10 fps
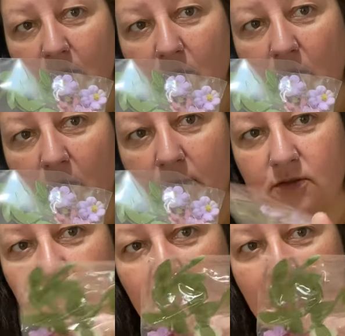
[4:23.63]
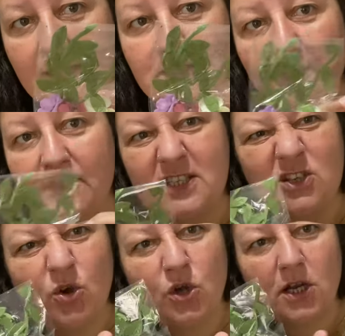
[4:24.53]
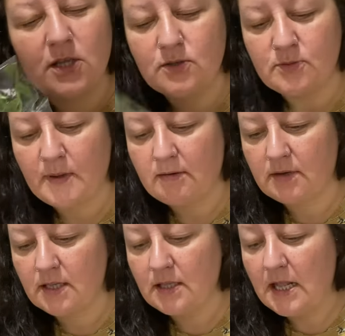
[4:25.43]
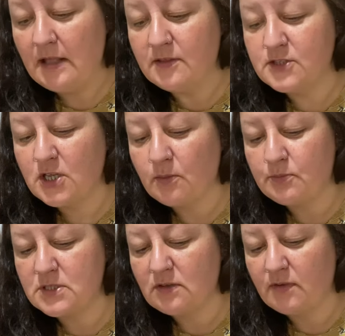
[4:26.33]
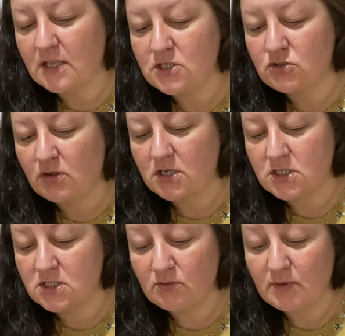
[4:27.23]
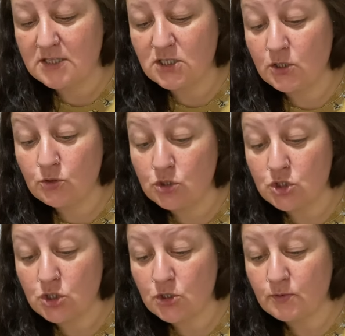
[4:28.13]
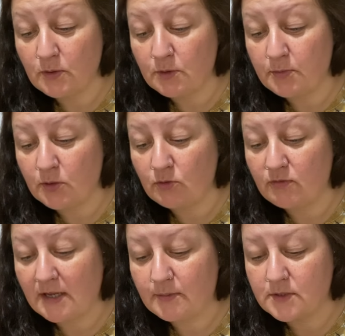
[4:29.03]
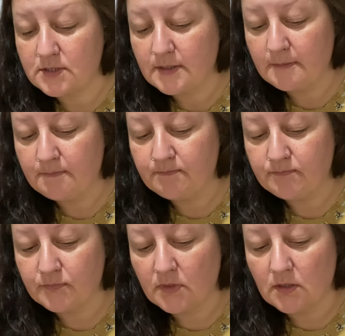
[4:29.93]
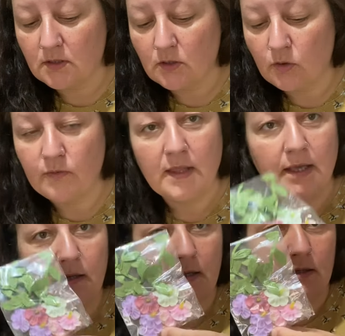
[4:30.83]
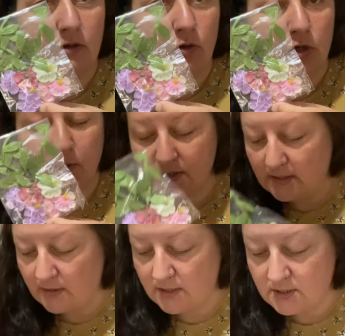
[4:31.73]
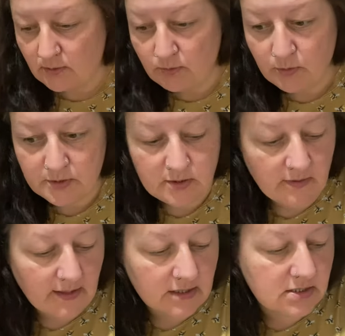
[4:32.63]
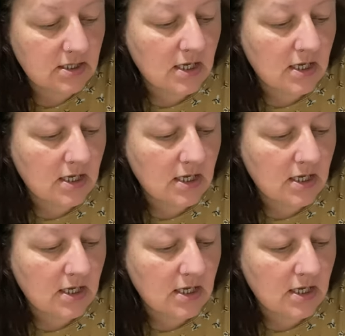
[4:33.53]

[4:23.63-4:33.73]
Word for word: garland for the head. And this is hot glued, apparently. There's no specific instructions. I'm guessing you just choose where you want to put your flowers on there and hot glue it together. So I will be doing that.